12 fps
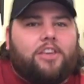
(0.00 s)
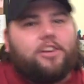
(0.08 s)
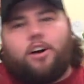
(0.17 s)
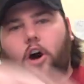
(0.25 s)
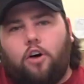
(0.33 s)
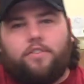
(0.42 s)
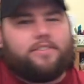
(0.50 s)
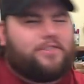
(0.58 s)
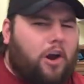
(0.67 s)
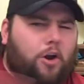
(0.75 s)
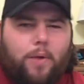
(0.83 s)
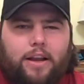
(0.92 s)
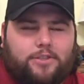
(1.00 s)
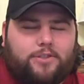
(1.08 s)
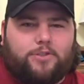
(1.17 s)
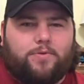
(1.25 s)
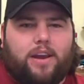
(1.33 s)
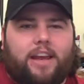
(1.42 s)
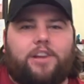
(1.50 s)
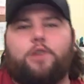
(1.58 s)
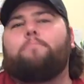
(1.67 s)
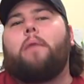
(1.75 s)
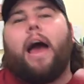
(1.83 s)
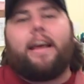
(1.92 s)
you call the star registry and you
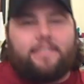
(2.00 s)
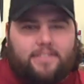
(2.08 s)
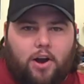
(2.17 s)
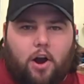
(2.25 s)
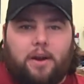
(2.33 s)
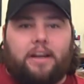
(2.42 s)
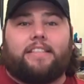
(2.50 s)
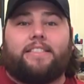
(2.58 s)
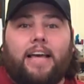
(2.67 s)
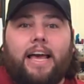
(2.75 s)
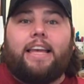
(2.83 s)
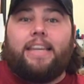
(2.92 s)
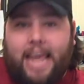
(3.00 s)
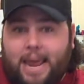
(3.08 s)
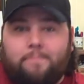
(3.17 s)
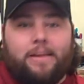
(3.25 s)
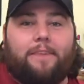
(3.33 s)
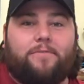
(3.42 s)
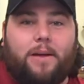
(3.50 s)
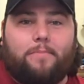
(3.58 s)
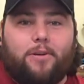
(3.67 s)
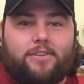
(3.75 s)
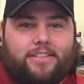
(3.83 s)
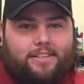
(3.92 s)
buy a star and it's named after that
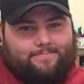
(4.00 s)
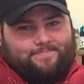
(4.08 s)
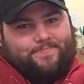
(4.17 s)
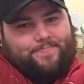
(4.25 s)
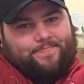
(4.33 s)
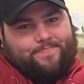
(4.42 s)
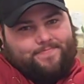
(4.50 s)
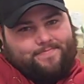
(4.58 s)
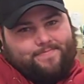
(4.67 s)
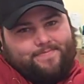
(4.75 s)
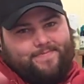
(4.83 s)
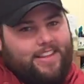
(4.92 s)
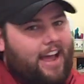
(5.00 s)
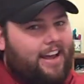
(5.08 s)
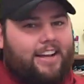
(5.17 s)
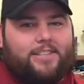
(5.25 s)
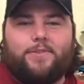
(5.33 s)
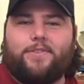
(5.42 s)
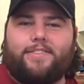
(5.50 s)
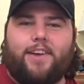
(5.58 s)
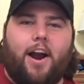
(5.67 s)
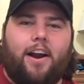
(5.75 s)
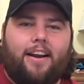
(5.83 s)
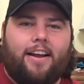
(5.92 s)
person? I got you a
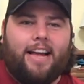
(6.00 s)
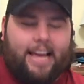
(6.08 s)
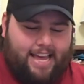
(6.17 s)
star.